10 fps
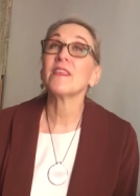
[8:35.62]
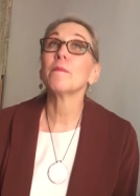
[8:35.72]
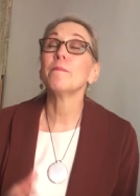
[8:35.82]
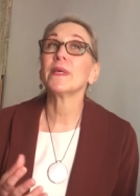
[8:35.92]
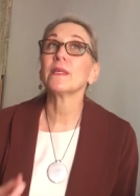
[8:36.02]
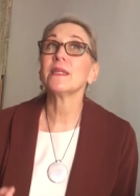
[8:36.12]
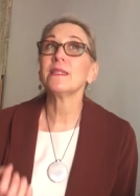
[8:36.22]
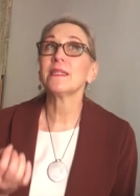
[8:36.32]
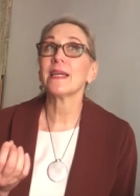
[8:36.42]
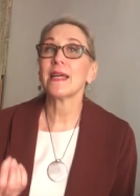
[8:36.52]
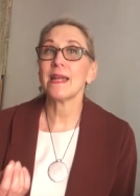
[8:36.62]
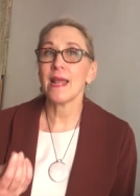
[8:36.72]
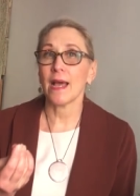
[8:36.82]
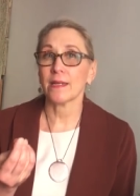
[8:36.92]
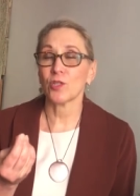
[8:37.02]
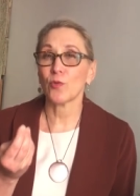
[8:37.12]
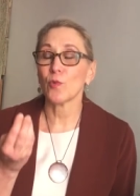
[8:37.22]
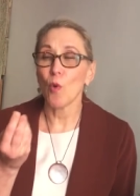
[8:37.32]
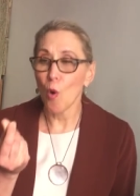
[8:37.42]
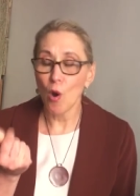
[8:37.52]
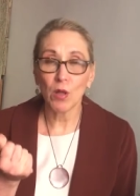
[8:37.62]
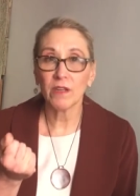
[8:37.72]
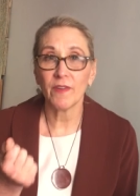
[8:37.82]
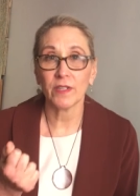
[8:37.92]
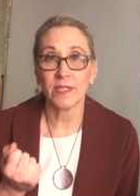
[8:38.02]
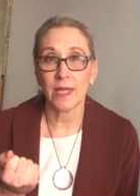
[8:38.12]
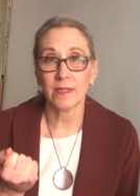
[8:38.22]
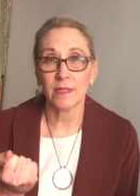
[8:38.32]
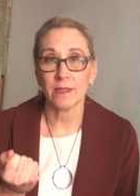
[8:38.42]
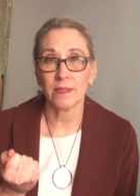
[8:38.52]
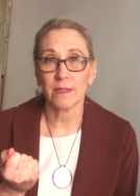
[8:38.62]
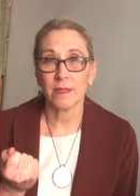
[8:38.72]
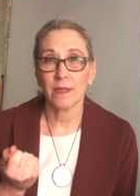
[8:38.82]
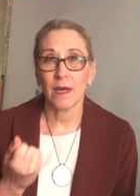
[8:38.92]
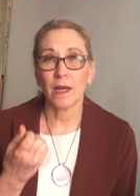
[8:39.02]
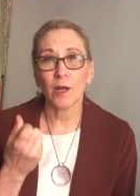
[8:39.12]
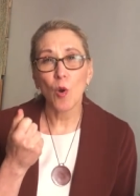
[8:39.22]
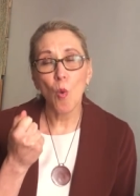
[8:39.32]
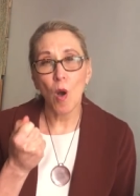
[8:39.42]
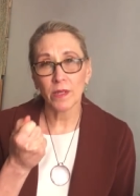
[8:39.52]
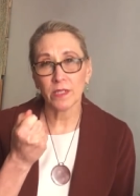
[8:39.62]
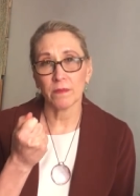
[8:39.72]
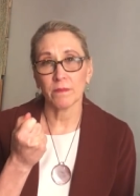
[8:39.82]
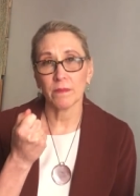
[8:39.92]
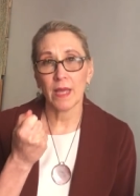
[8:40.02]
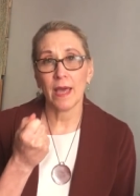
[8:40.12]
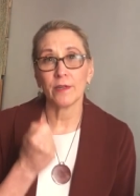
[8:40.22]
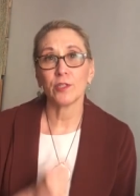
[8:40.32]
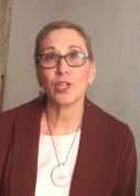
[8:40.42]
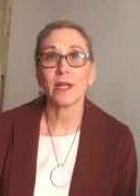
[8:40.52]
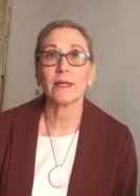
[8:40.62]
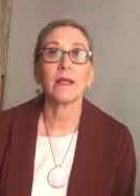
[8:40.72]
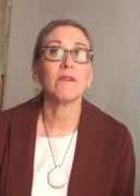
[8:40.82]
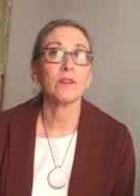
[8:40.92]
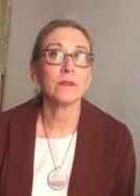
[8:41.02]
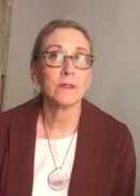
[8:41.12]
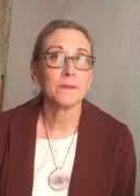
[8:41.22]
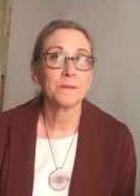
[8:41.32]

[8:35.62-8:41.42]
and the ability to connect through all of our senses on a quantum energetic level.